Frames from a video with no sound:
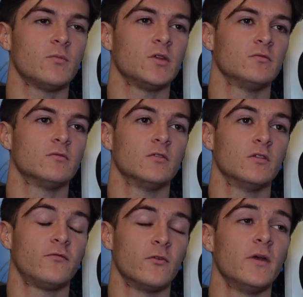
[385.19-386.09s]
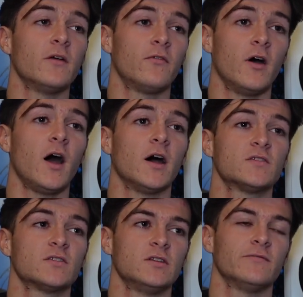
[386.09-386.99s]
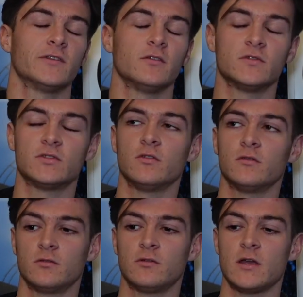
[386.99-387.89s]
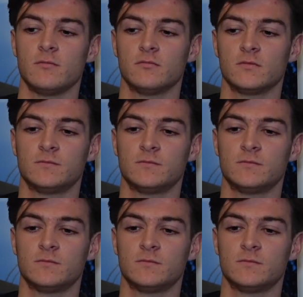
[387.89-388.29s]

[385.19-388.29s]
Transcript: I mean, for us, even though it was not a great